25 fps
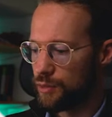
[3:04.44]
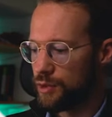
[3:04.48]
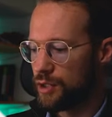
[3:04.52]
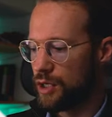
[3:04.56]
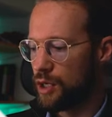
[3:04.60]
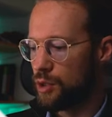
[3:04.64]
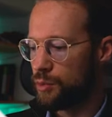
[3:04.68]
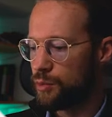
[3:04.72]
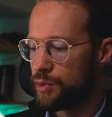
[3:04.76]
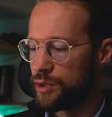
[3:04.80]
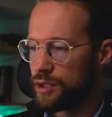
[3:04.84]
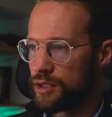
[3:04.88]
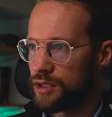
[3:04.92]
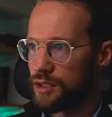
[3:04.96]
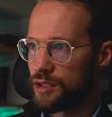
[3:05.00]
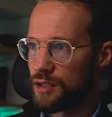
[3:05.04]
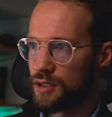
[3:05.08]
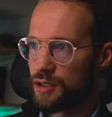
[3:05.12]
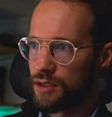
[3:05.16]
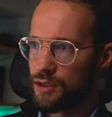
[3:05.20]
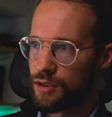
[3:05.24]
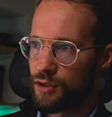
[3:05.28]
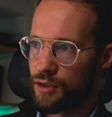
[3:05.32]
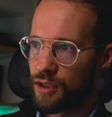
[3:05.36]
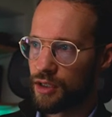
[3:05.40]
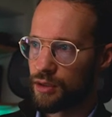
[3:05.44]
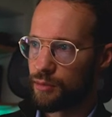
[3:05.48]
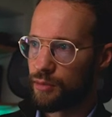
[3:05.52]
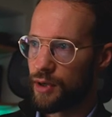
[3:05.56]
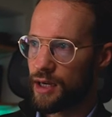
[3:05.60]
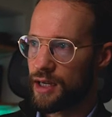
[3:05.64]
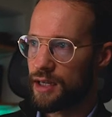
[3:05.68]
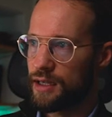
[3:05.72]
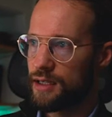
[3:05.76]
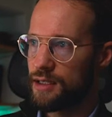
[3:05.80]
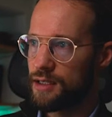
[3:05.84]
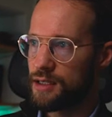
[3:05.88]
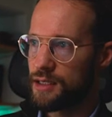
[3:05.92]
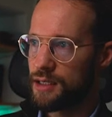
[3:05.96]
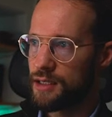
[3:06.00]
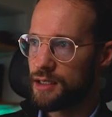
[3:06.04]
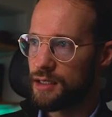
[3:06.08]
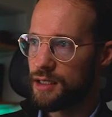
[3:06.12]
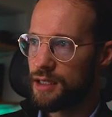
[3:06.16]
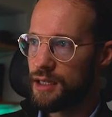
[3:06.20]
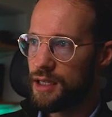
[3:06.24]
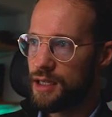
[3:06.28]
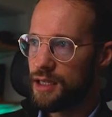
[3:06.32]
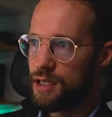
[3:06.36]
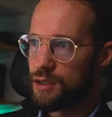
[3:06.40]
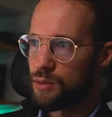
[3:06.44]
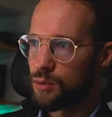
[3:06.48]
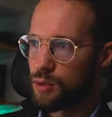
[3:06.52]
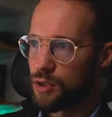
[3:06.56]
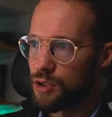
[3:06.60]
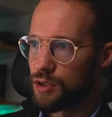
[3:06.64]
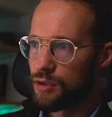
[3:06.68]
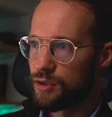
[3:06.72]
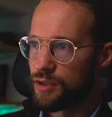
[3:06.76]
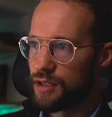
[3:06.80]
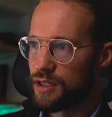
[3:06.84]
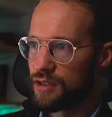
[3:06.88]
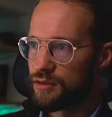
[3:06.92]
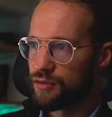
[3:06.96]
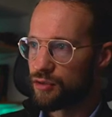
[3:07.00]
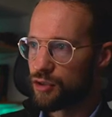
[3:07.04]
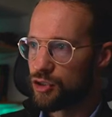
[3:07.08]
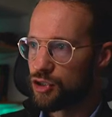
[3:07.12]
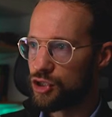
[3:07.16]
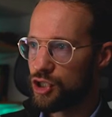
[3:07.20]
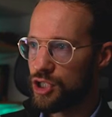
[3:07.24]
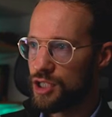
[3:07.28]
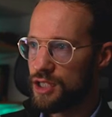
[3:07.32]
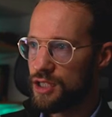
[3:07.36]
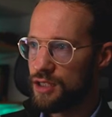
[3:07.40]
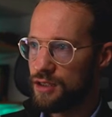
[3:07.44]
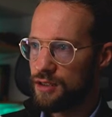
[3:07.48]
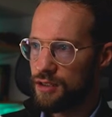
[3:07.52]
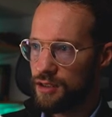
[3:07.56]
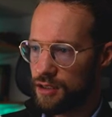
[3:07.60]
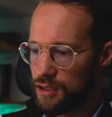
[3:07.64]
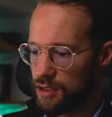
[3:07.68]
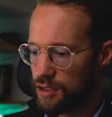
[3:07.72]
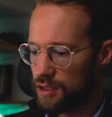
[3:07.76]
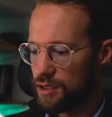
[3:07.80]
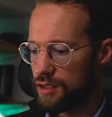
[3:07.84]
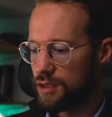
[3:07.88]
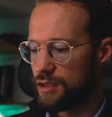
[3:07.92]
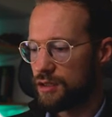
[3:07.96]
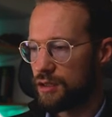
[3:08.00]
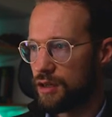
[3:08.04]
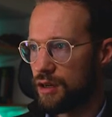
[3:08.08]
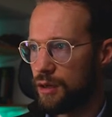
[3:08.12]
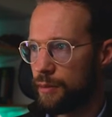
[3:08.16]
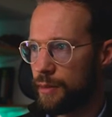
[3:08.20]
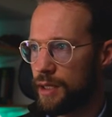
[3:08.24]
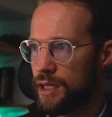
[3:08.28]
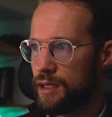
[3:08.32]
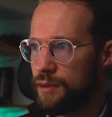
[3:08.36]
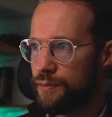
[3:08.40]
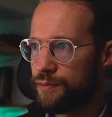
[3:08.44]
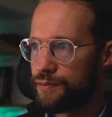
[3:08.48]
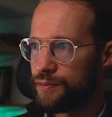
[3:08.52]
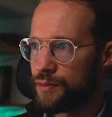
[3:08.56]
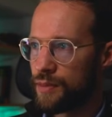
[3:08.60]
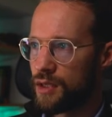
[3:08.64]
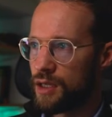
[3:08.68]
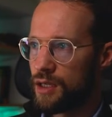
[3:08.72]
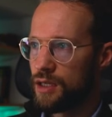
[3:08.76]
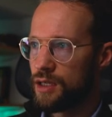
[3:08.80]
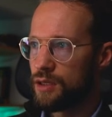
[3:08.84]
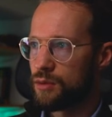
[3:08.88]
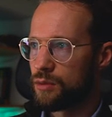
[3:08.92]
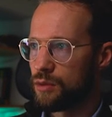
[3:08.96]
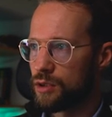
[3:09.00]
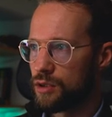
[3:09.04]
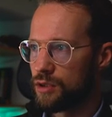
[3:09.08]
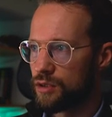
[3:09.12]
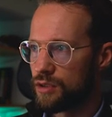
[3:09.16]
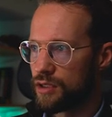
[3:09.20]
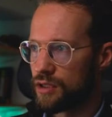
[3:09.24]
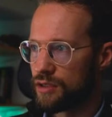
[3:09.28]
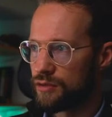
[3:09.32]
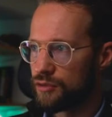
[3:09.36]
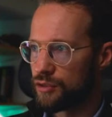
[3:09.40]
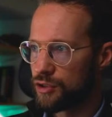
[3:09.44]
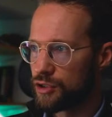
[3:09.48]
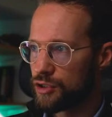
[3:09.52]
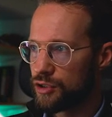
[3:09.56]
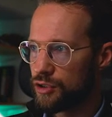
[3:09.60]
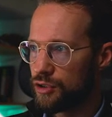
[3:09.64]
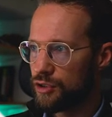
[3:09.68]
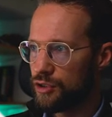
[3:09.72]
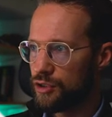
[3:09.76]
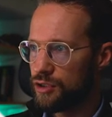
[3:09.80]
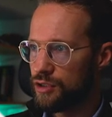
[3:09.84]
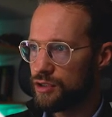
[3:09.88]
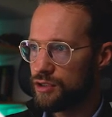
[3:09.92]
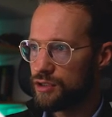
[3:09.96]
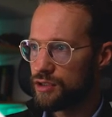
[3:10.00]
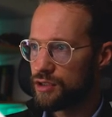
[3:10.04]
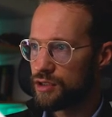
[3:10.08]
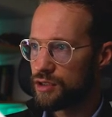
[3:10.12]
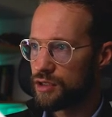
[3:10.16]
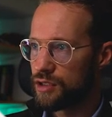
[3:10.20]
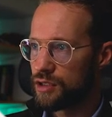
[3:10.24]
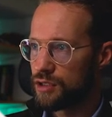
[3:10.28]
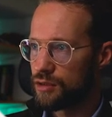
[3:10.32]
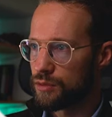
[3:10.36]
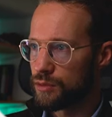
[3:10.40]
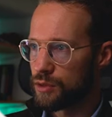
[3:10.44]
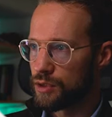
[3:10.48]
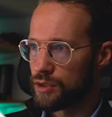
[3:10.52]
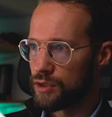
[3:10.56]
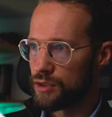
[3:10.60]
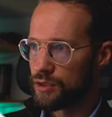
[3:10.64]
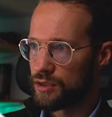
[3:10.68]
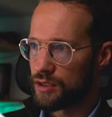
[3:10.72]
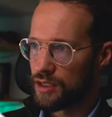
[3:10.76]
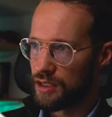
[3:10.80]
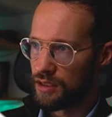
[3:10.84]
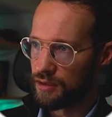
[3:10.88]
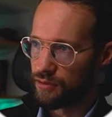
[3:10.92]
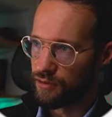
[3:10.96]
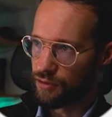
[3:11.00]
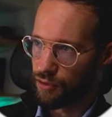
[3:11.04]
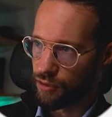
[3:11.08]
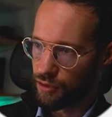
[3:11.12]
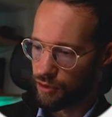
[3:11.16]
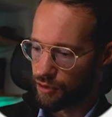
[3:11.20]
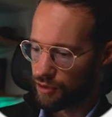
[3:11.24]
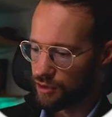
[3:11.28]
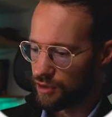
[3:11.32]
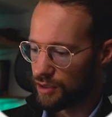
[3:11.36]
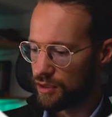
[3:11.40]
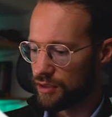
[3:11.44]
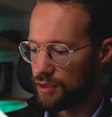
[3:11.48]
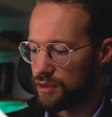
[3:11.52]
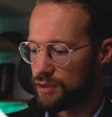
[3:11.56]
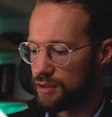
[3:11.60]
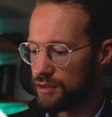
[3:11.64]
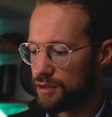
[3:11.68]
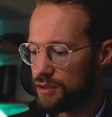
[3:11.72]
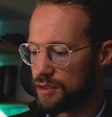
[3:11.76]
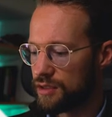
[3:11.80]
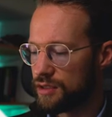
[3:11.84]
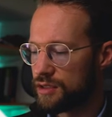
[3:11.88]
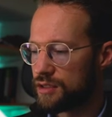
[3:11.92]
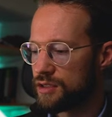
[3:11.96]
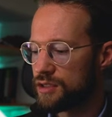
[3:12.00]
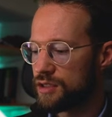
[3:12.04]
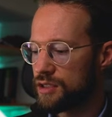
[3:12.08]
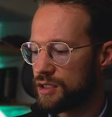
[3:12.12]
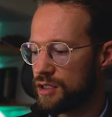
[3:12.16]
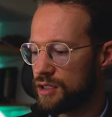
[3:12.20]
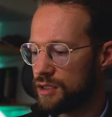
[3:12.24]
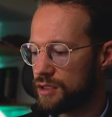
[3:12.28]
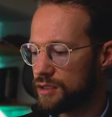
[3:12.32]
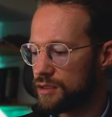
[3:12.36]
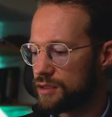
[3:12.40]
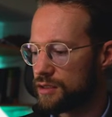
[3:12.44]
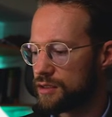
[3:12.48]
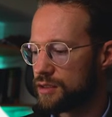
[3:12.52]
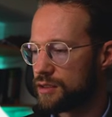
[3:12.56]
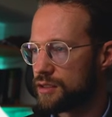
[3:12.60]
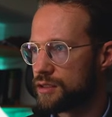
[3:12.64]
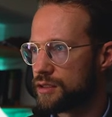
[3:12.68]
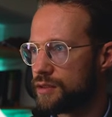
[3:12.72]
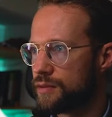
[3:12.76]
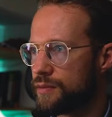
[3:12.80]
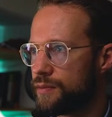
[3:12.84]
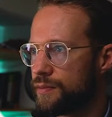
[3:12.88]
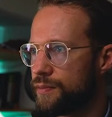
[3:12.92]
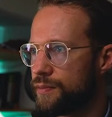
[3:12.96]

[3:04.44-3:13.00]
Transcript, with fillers: We open a curly bracket. We're looking for jeans, comma. We're looking for skirts. We're looking for socks.